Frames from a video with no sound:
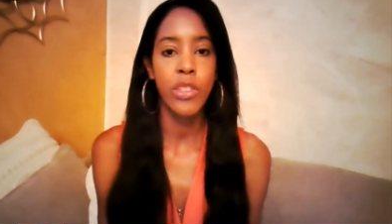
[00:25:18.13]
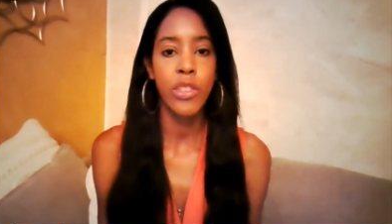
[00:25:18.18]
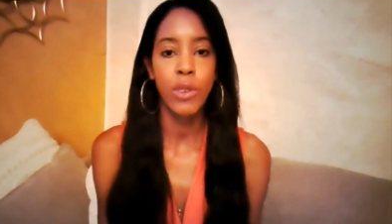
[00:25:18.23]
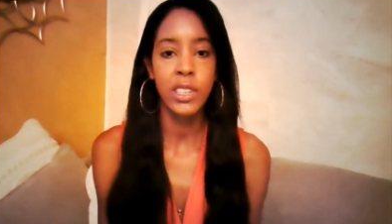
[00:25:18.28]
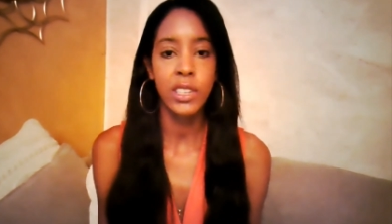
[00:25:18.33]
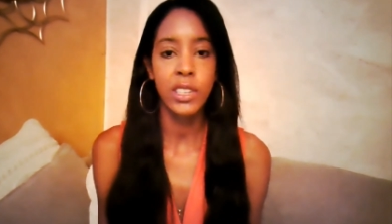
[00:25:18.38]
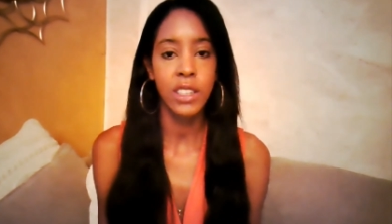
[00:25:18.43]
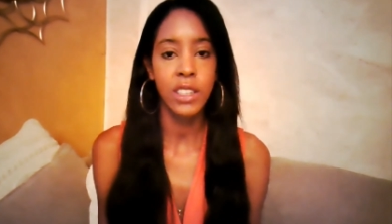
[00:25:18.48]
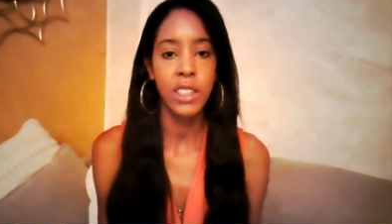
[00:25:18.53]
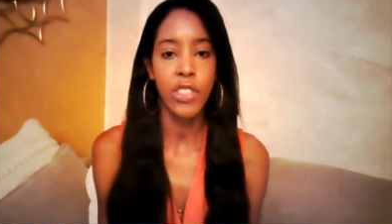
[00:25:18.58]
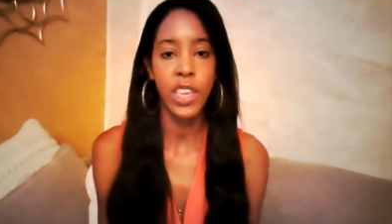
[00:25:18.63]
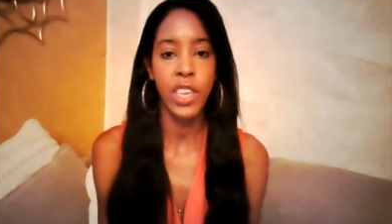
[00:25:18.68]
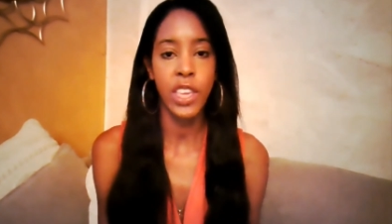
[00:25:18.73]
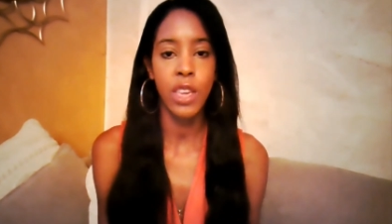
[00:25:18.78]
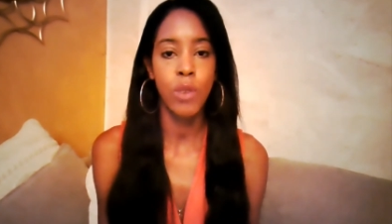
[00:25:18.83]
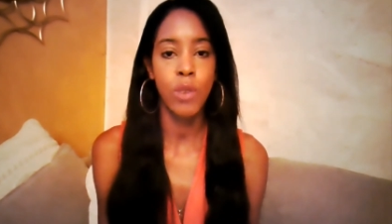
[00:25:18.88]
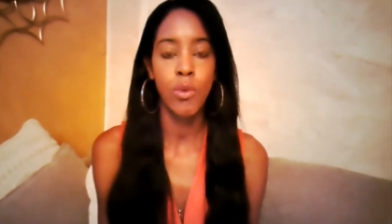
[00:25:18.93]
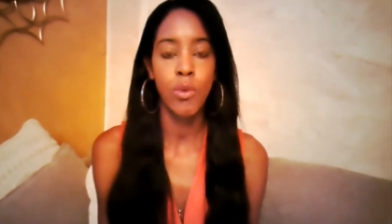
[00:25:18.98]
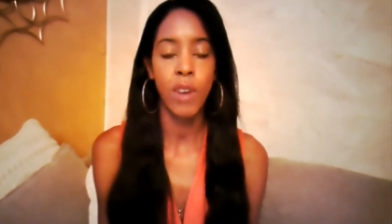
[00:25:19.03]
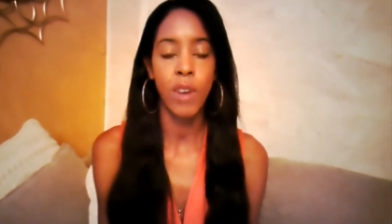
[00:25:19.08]
the result that
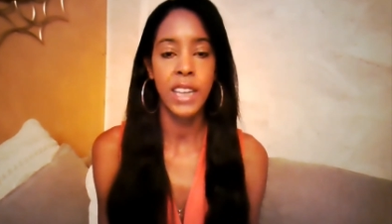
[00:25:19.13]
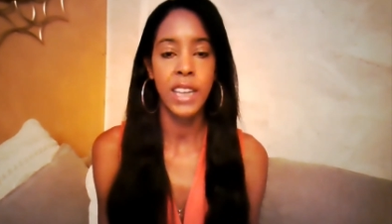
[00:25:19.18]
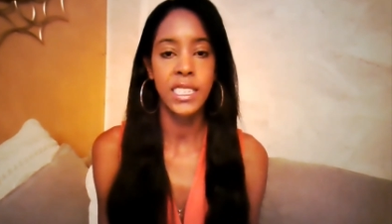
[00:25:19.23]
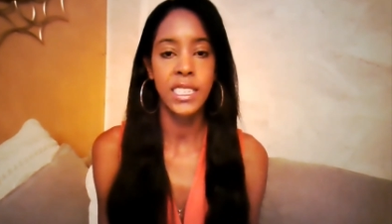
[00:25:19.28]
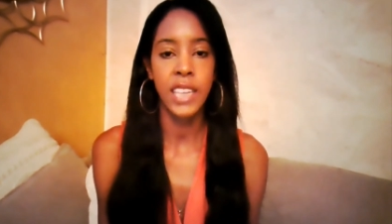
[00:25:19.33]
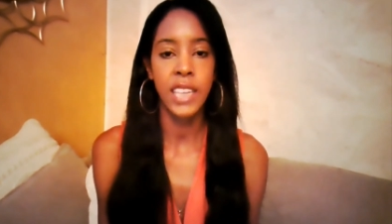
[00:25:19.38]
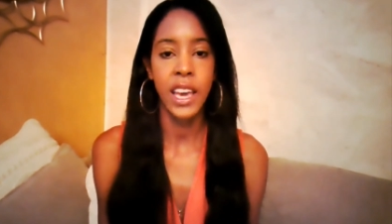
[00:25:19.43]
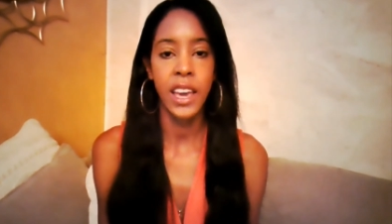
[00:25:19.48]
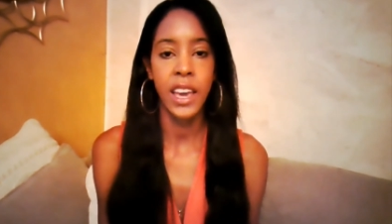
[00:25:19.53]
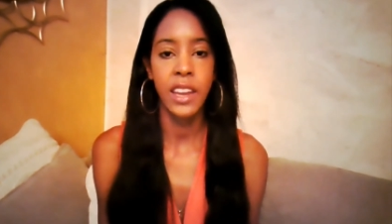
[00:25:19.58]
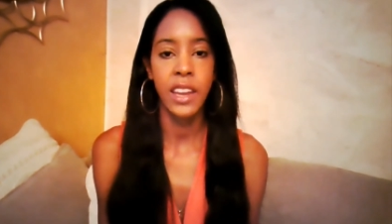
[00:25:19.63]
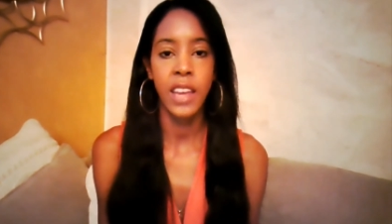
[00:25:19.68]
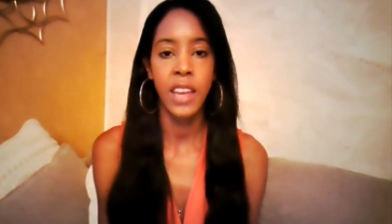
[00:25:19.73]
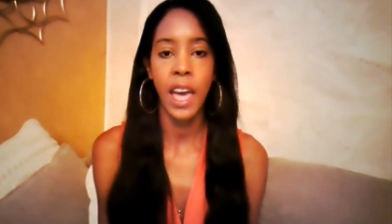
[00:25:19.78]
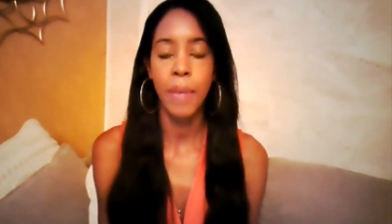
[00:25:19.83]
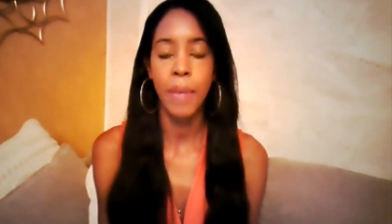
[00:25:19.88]
you wanted.